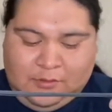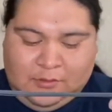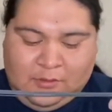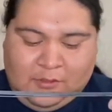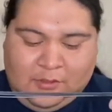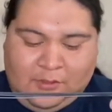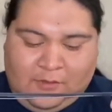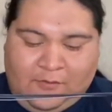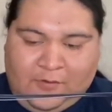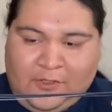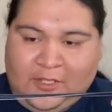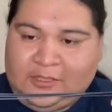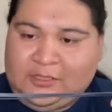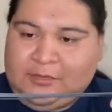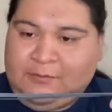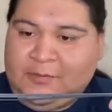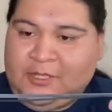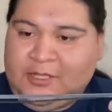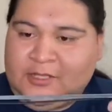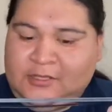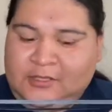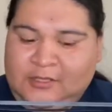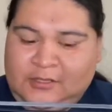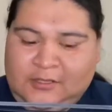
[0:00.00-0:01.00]
So I forgot to
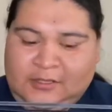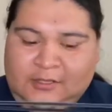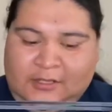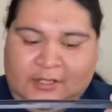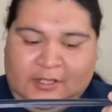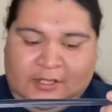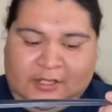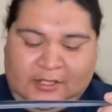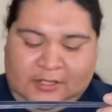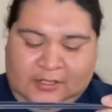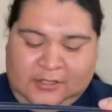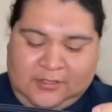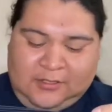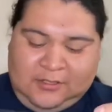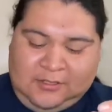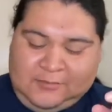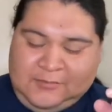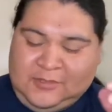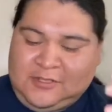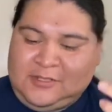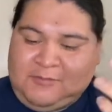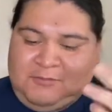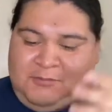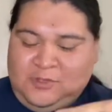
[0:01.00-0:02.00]
mention that. I'm
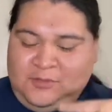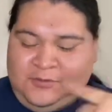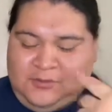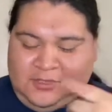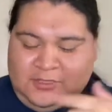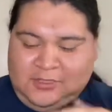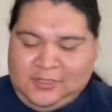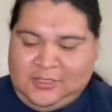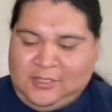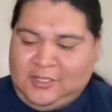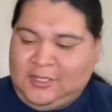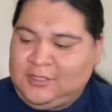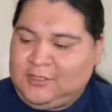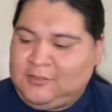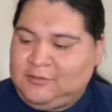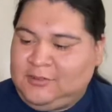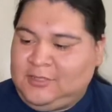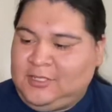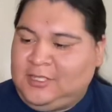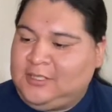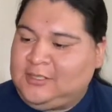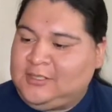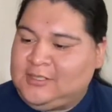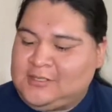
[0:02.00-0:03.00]
just moving along
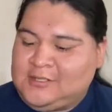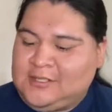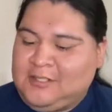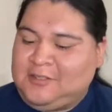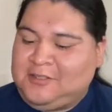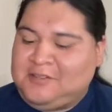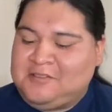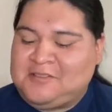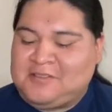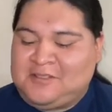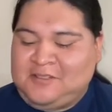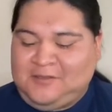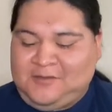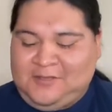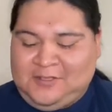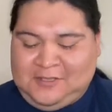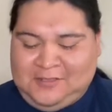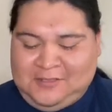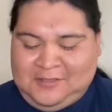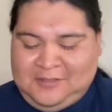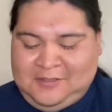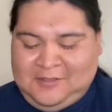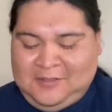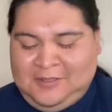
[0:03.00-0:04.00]
quick, just so used to it.
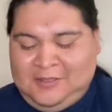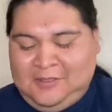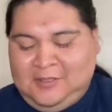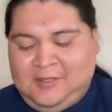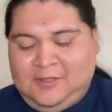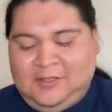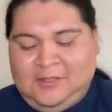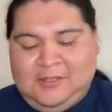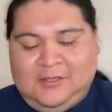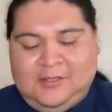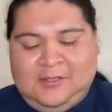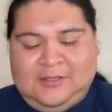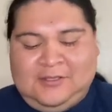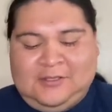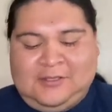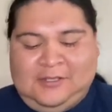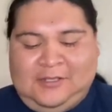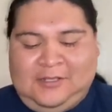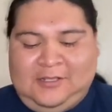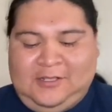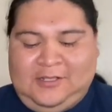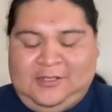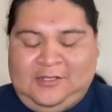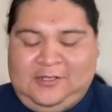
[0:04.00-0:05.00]
So
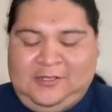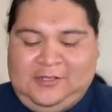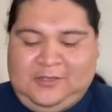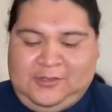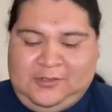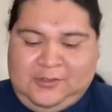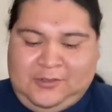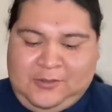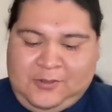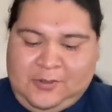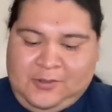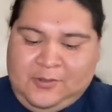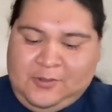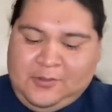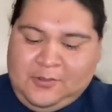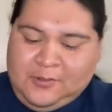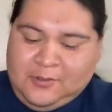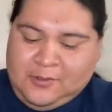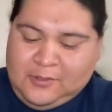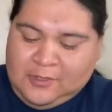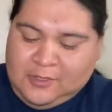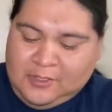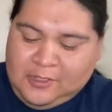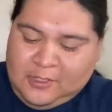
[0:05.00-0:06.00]

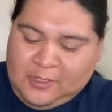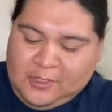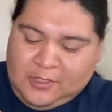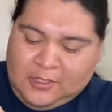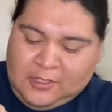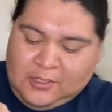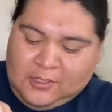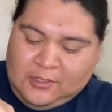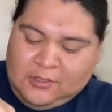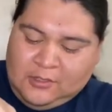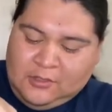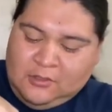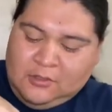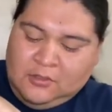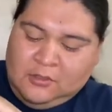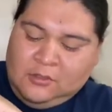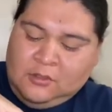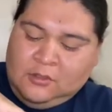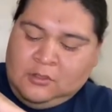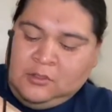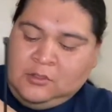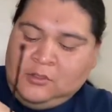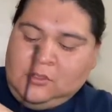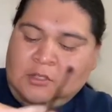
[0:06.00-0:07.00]
yeah,
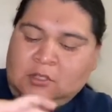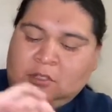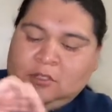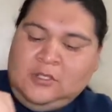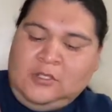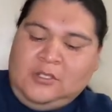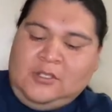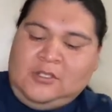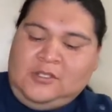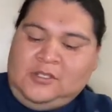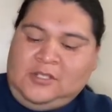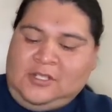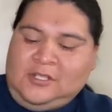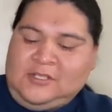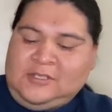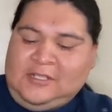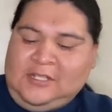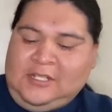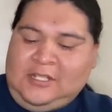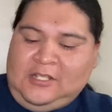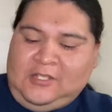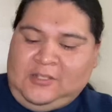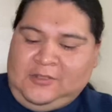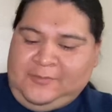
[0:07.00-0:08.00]
you can
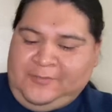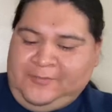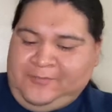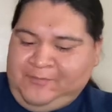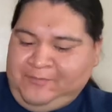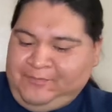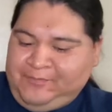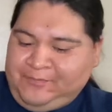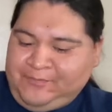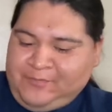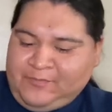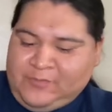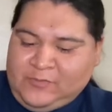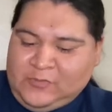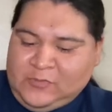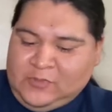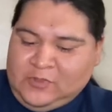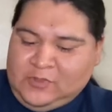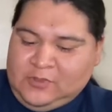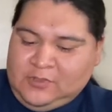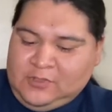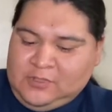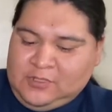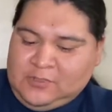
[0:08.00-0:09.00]
tell
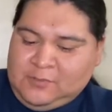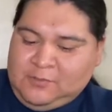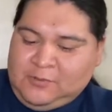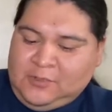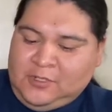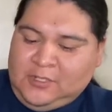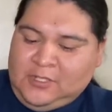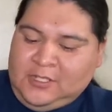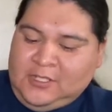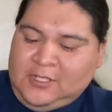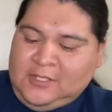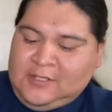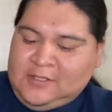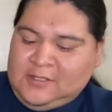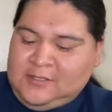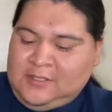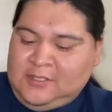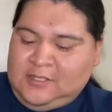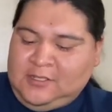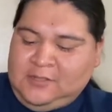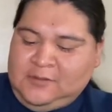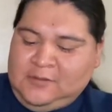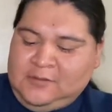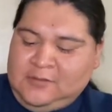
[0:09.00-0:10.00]
it's pretty
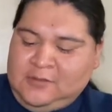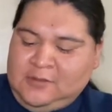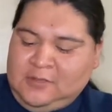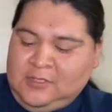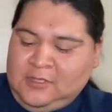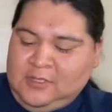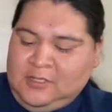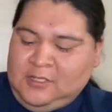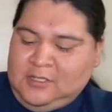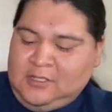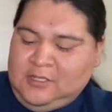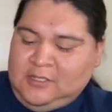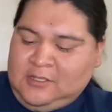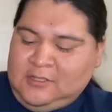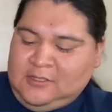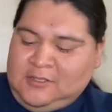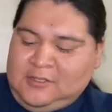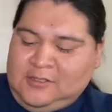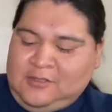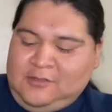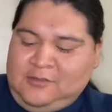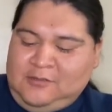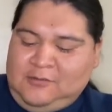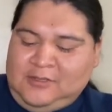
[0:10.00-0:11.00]
easy.
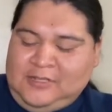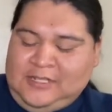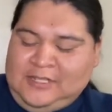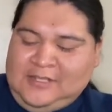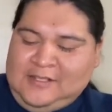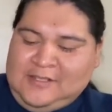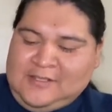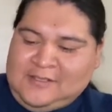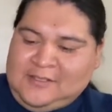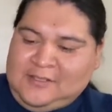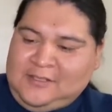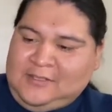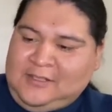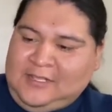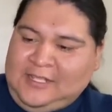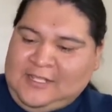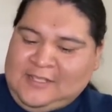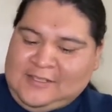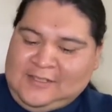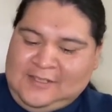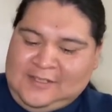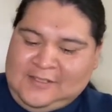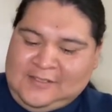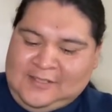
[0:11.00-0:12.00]
Shoe, when I used to
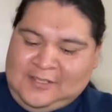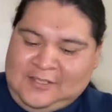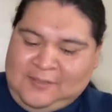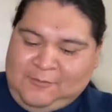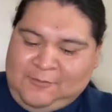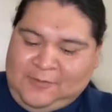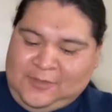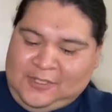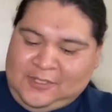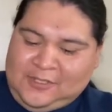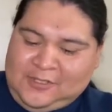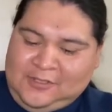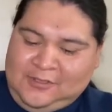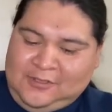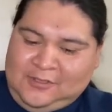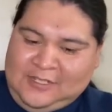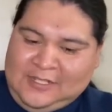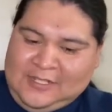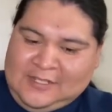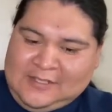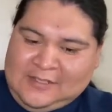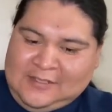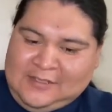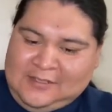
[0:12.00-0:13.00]
lace these up with
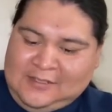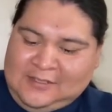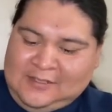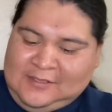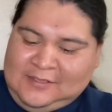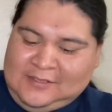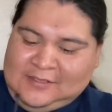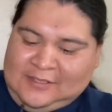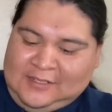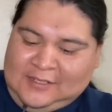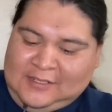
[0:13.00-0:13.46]
shoelaces